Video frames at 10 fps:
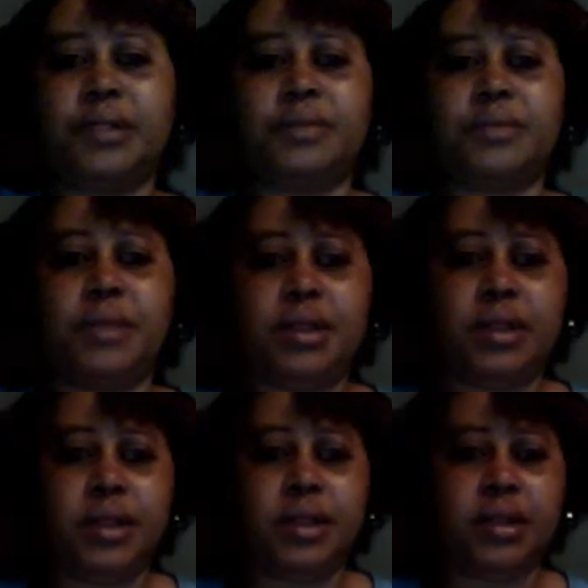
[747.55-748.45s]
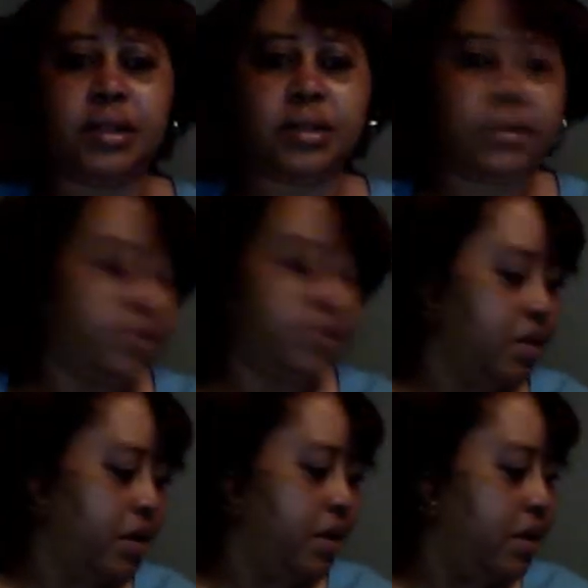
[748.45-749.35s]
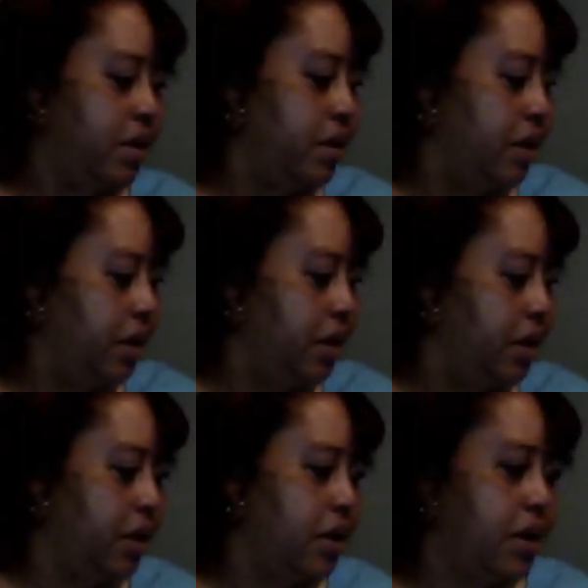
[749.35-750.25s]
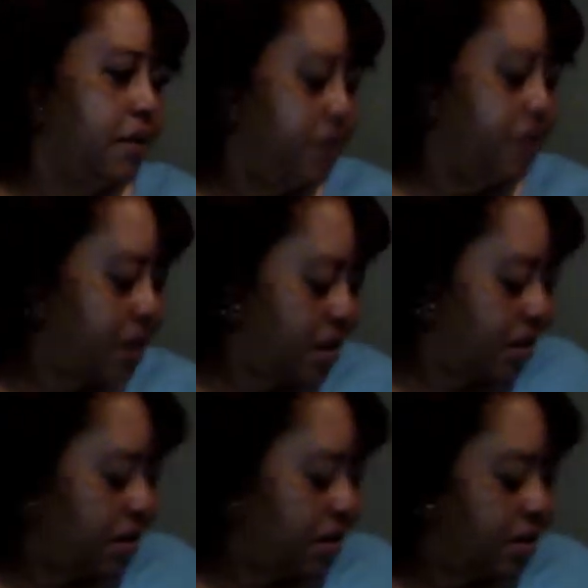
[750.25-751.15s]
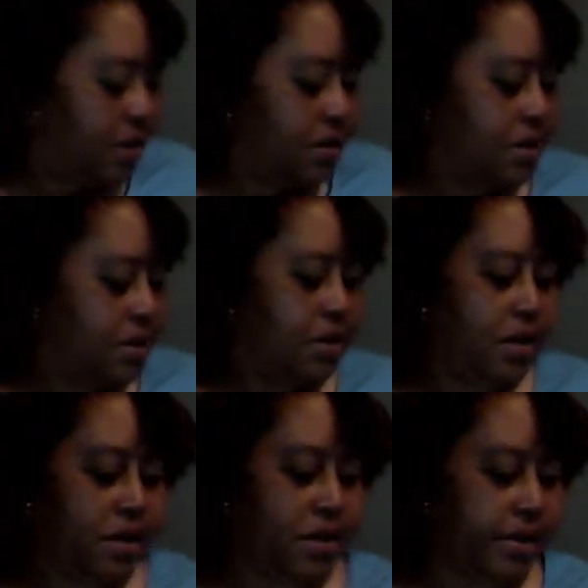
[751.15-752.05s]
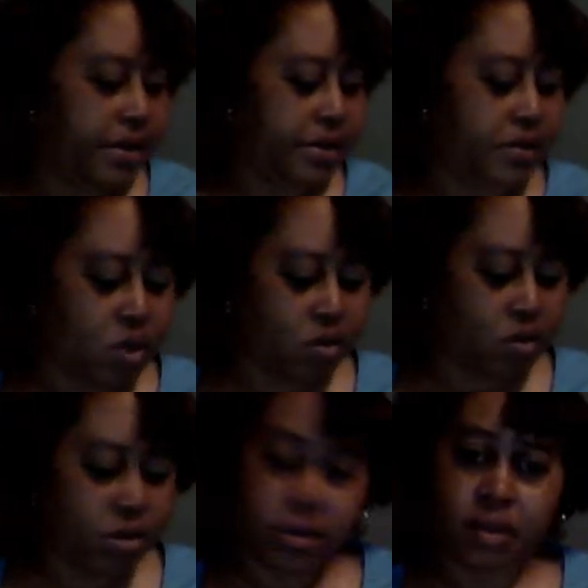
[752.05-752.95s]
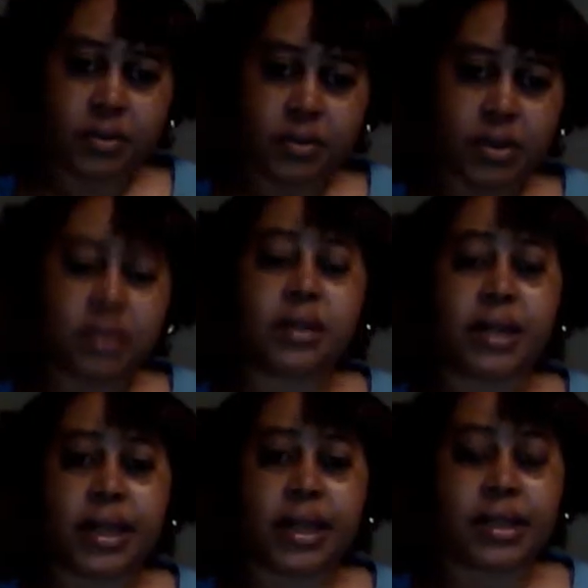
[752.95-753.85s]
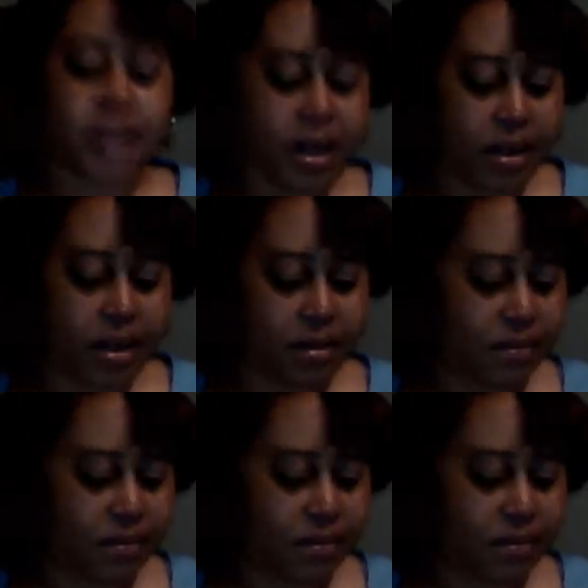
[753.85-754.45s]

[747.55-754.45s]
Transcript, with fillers: springtime colors and that is um, almost up until the last item